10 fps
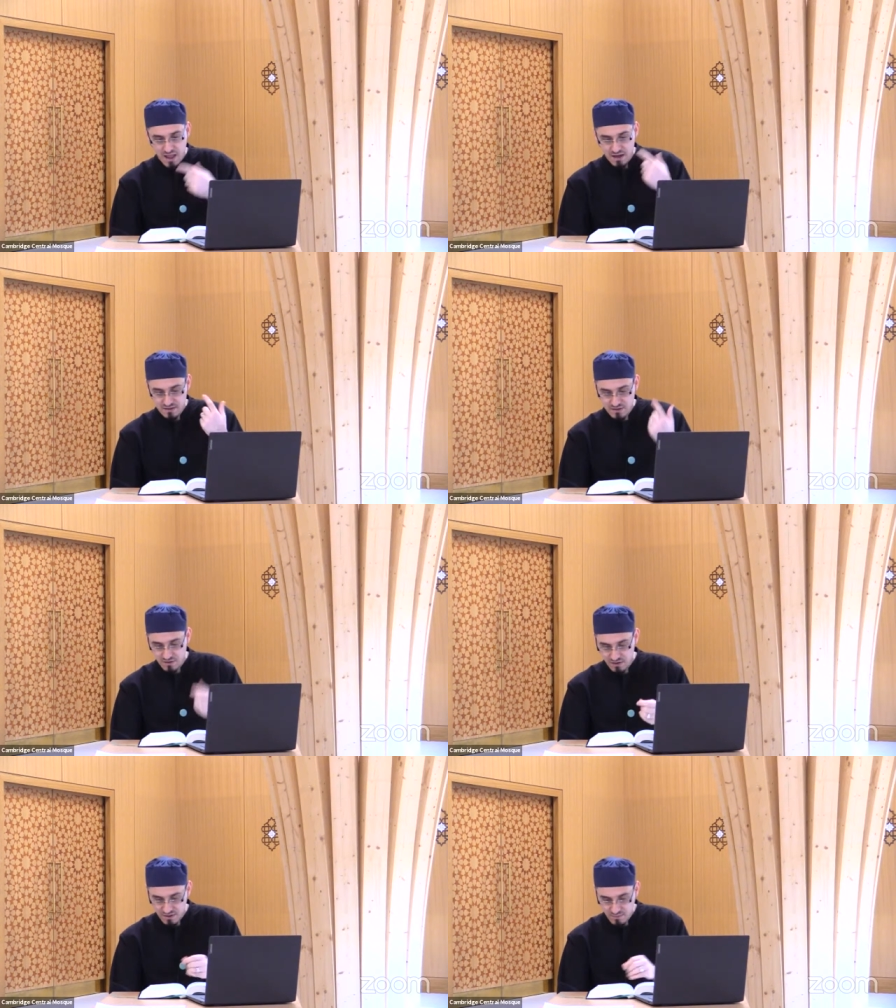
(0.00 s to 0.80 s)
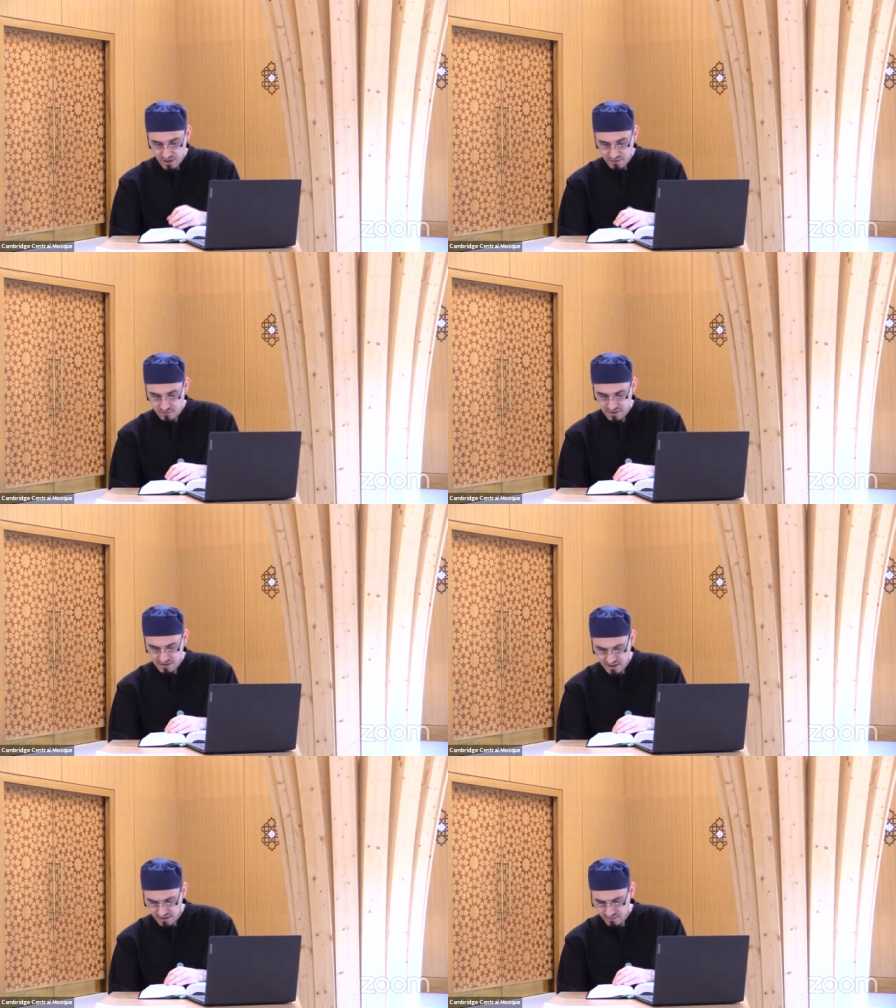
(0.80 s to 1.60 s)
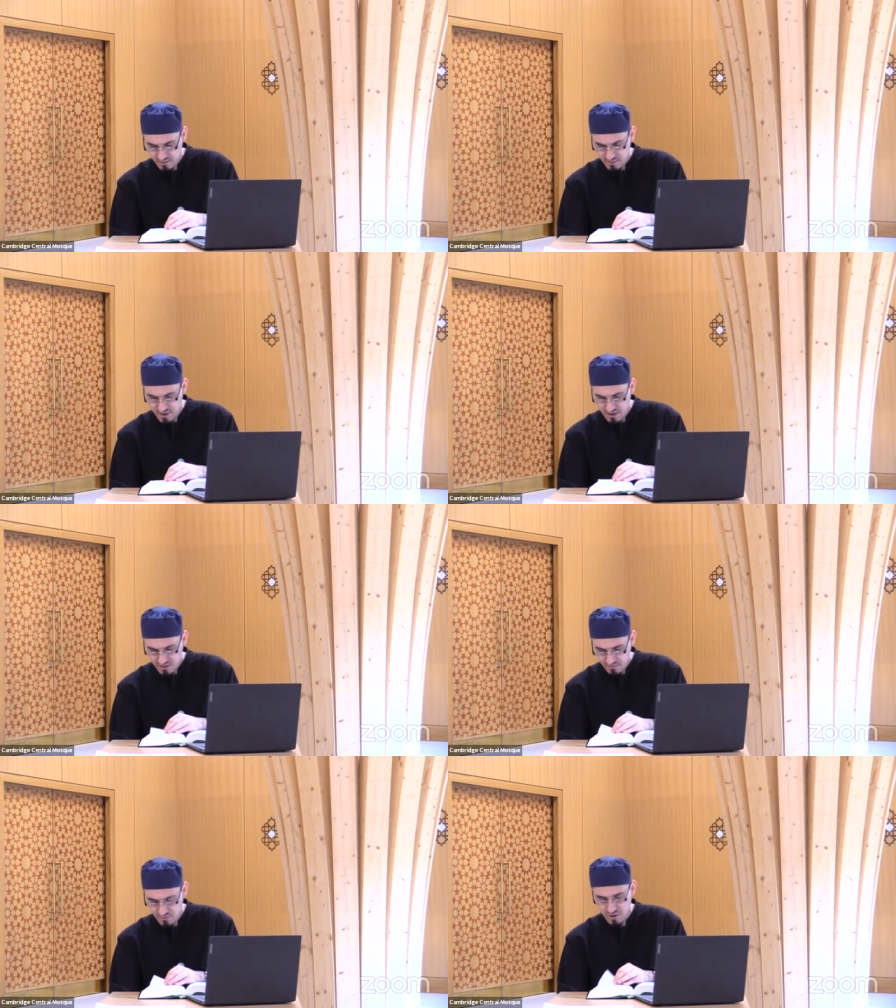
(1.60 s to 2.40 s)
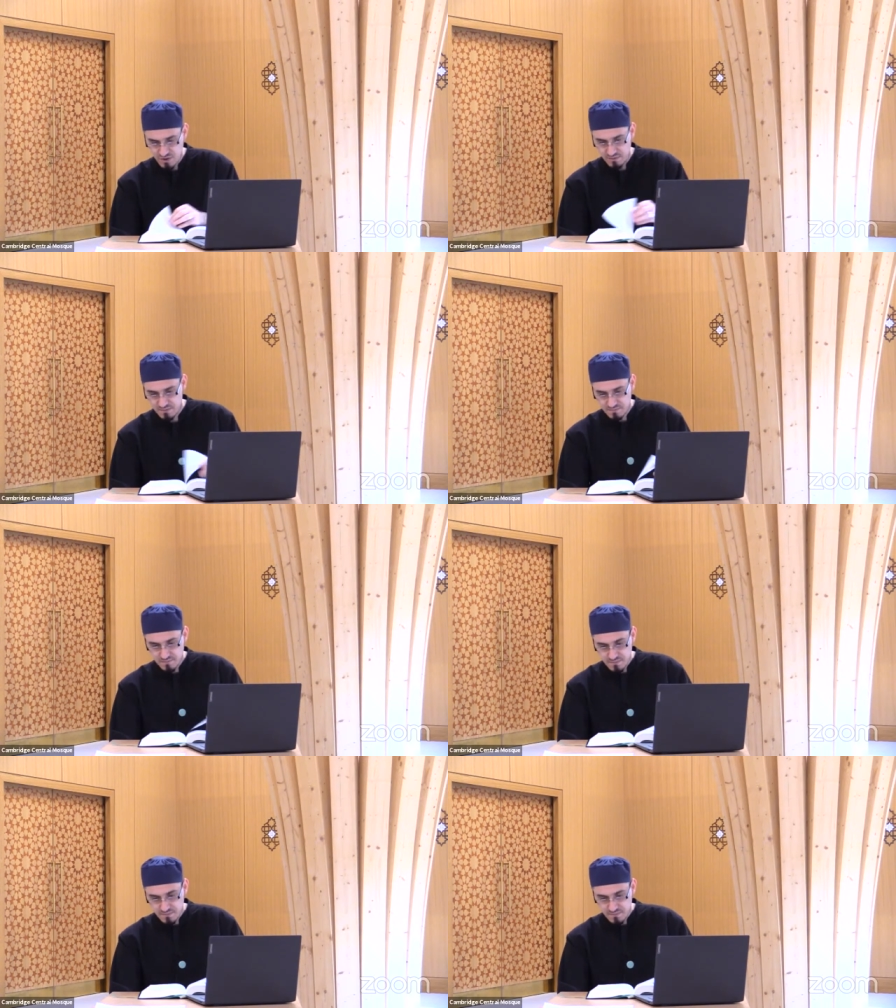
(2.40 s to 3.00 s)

and he's the only one who deserves to be worshipped